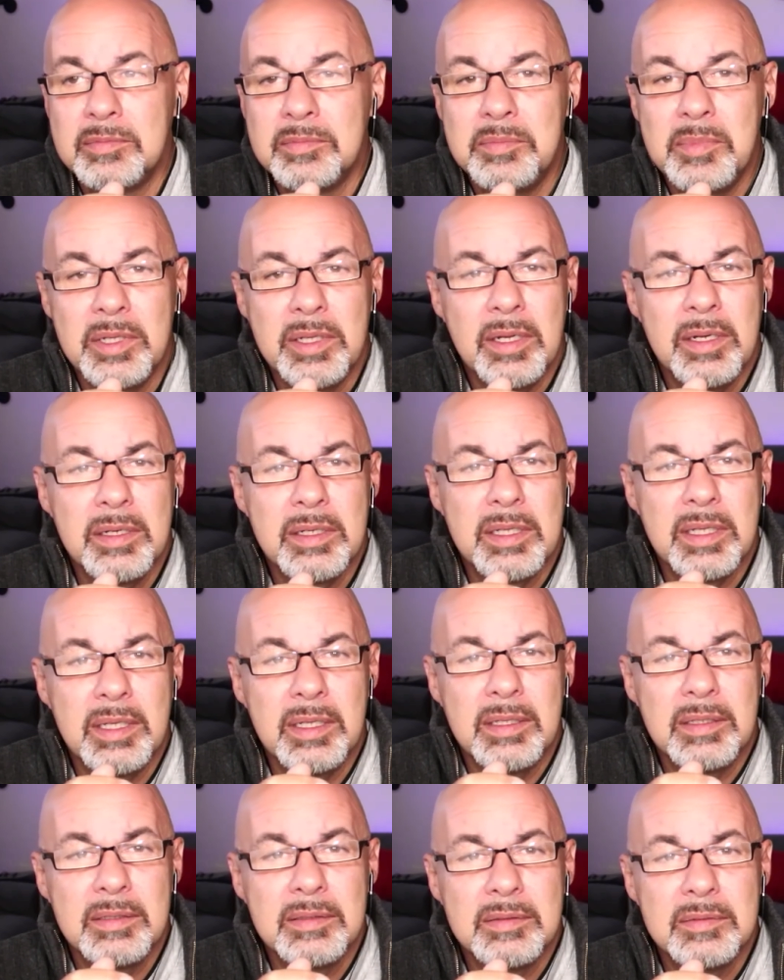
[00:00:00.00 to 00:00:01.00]

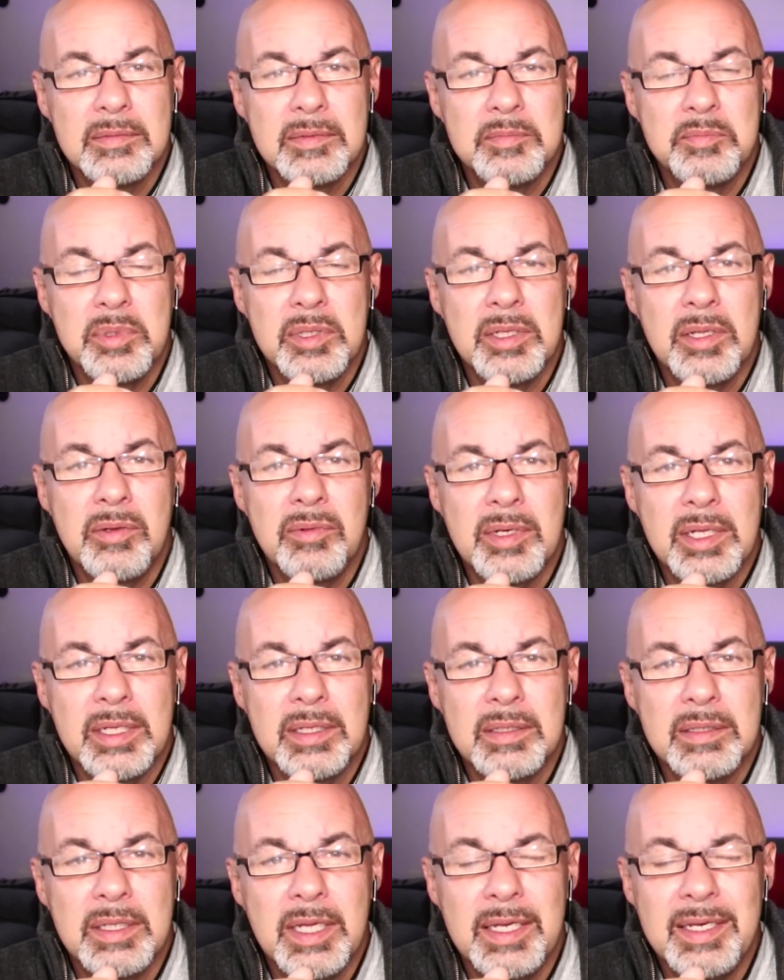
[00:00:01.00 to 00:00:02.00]
malarkey and baloney.
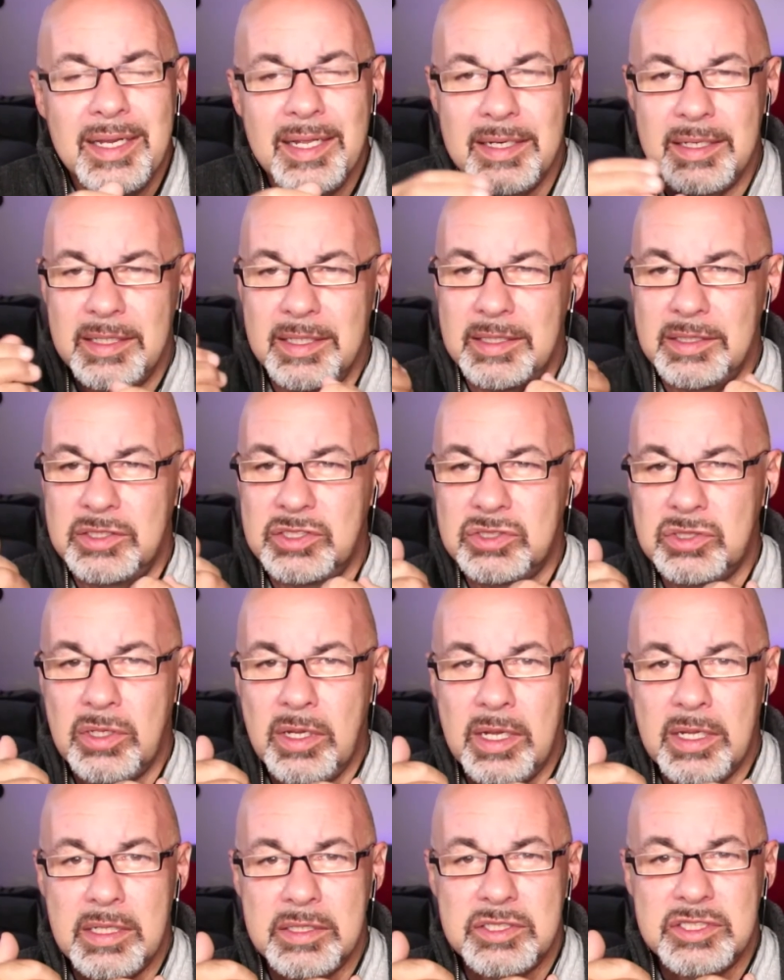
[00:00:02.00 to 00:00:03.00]
And yet he
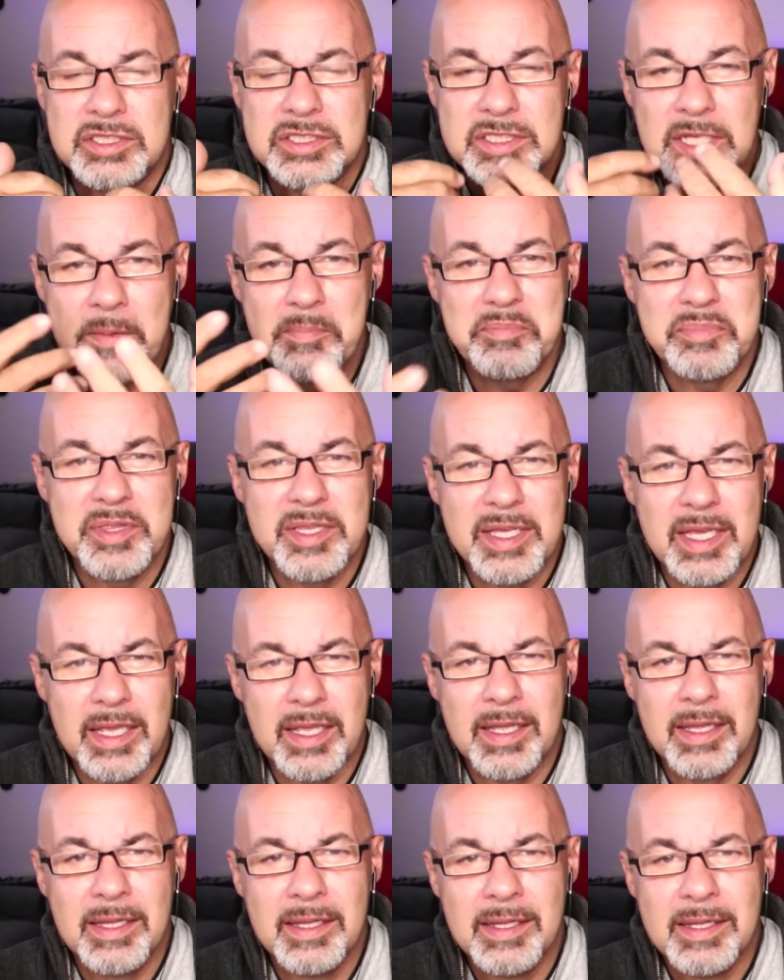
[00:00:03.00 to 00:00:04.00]
saw
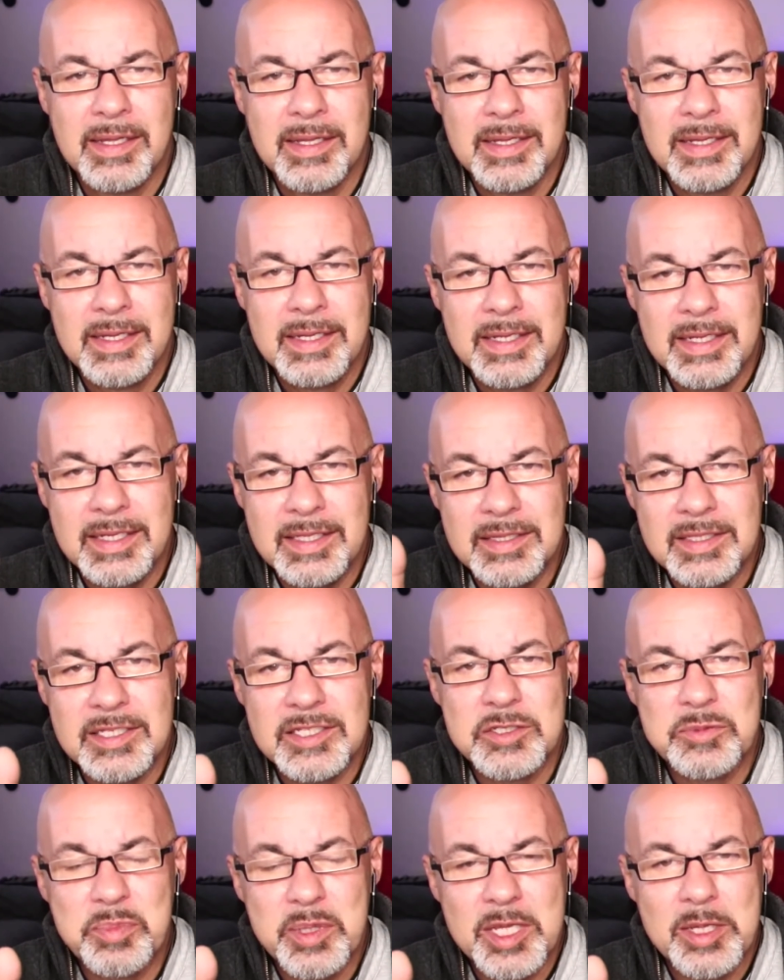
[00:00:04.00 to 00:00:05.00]
something in
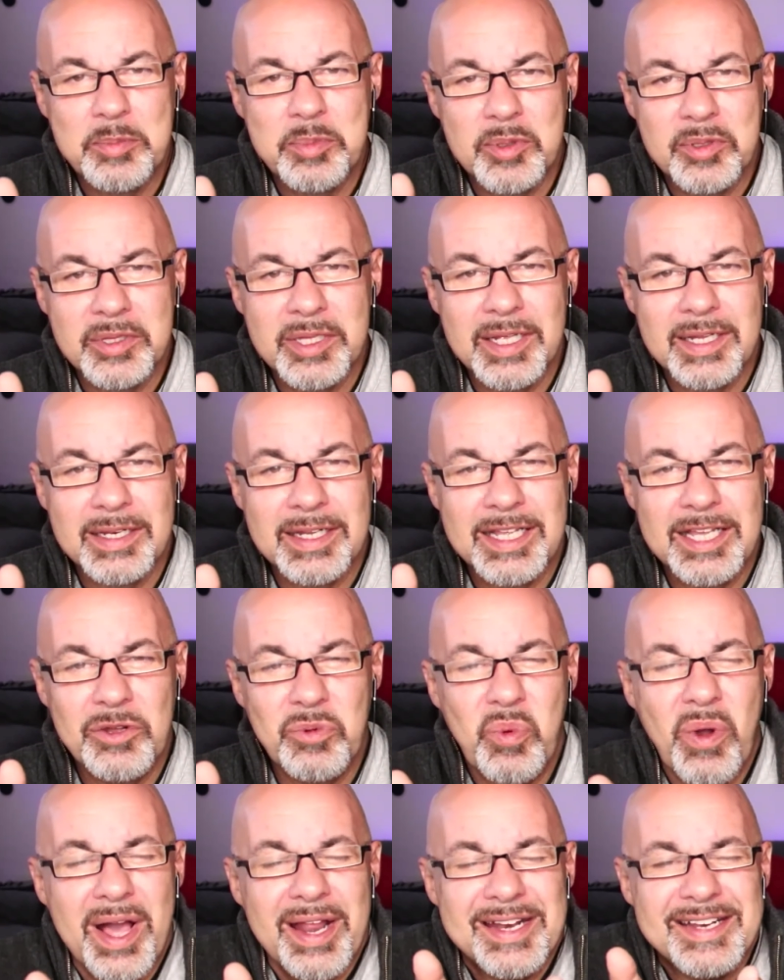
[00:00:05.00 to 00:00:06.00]
these people that he
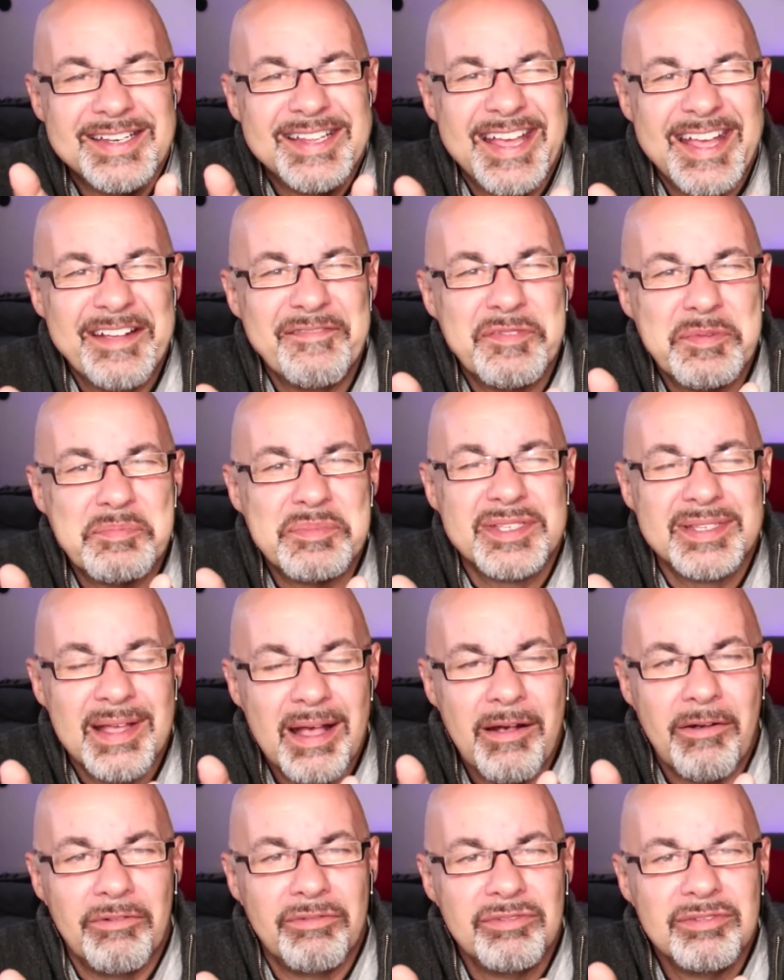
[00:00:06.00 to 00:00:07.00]
wanted to have
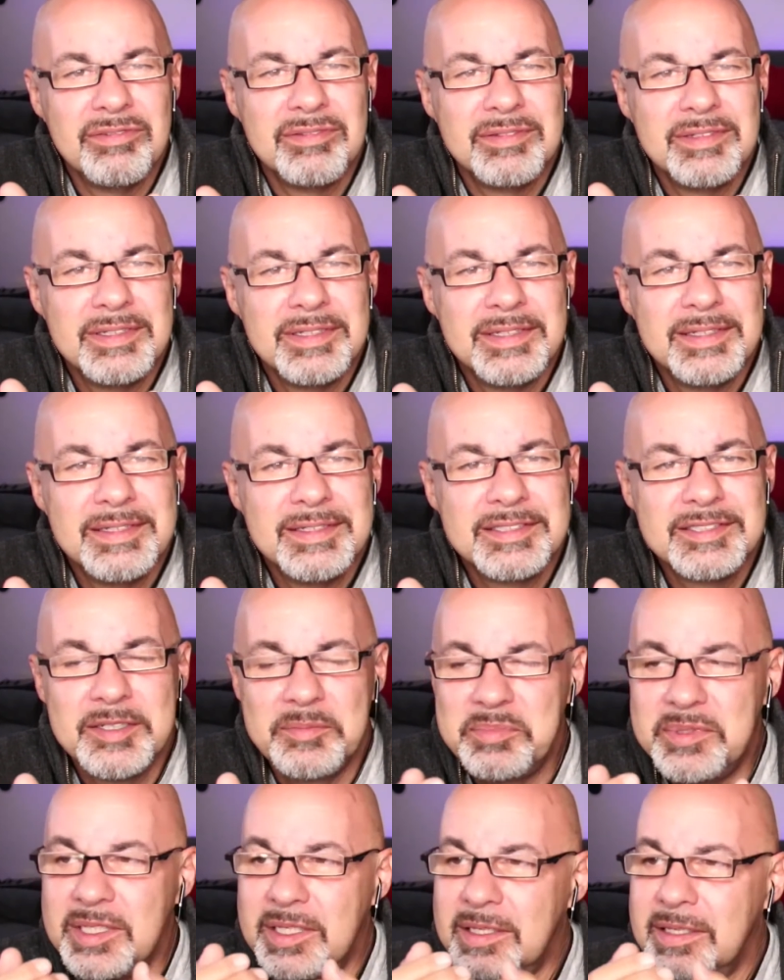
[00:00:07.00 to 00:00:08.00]
himself.
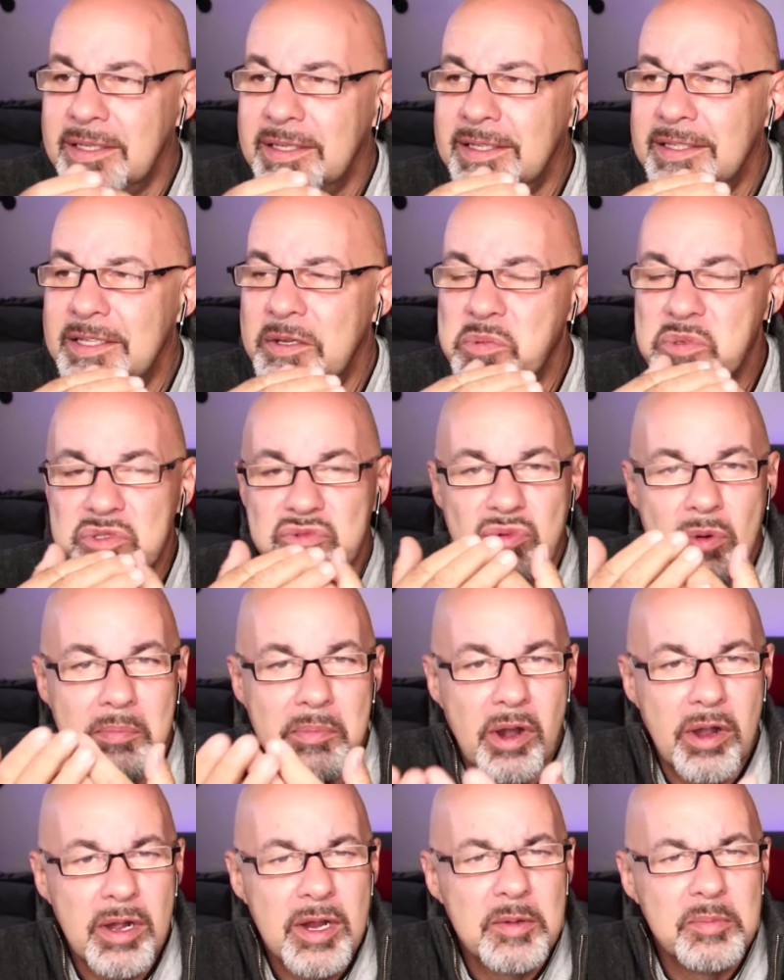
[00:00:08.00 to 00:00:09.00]
Something that was
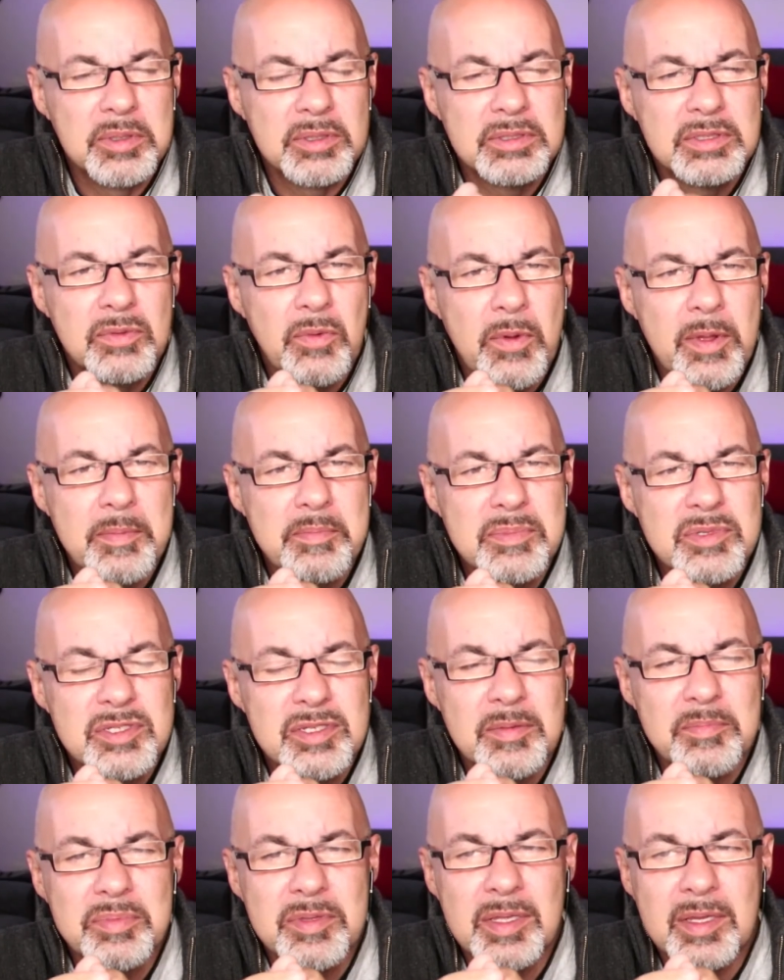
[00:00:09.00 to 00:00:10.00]
remarkable to him,
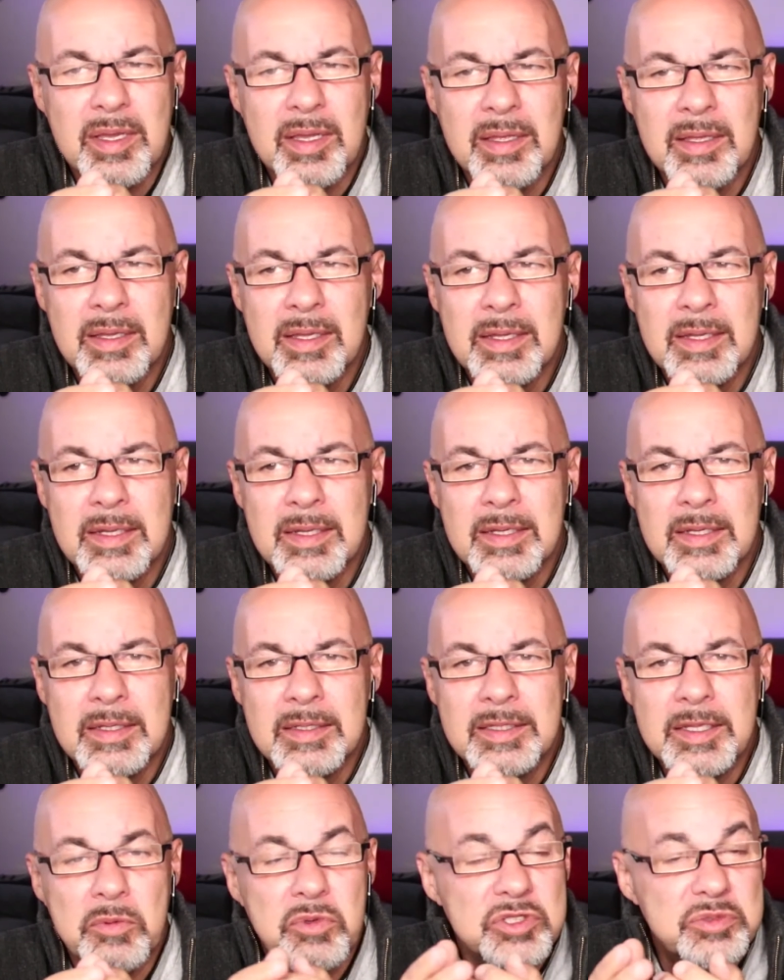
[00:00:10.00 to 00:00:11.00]
something
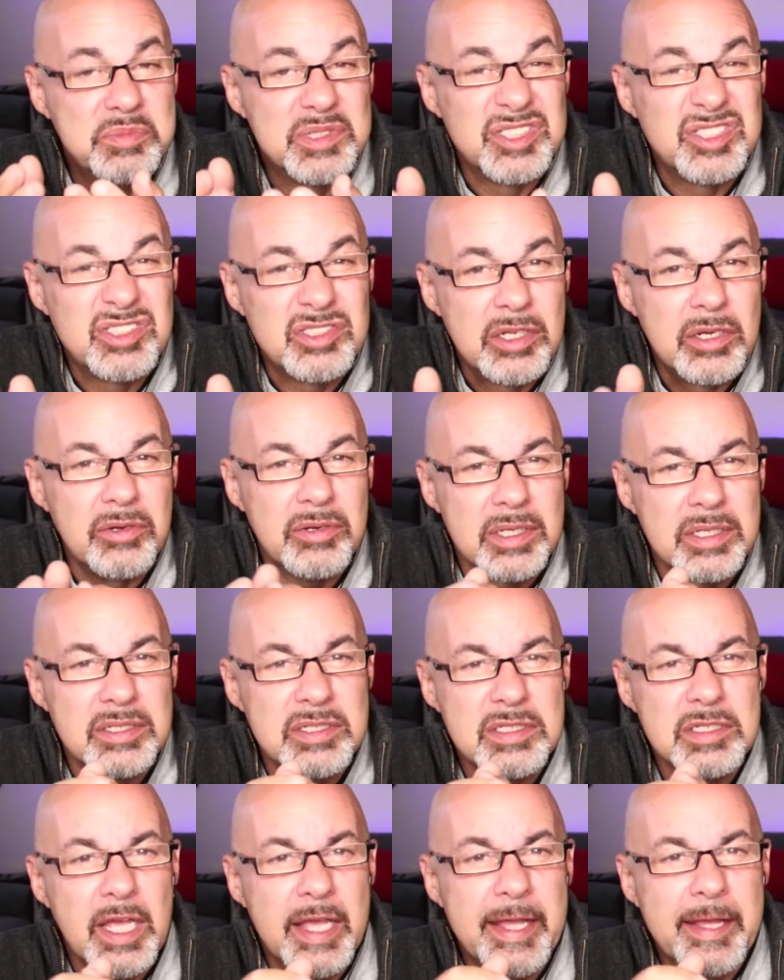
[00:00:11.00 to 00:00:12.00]
that was
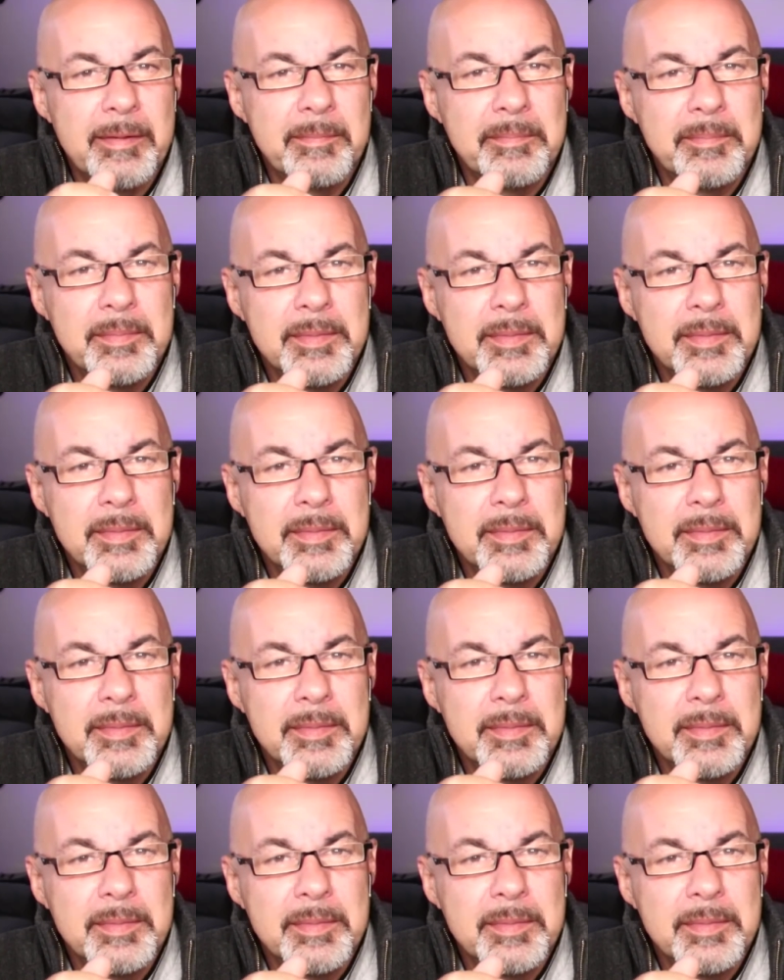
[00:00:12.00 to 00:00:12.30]
mysterious to him.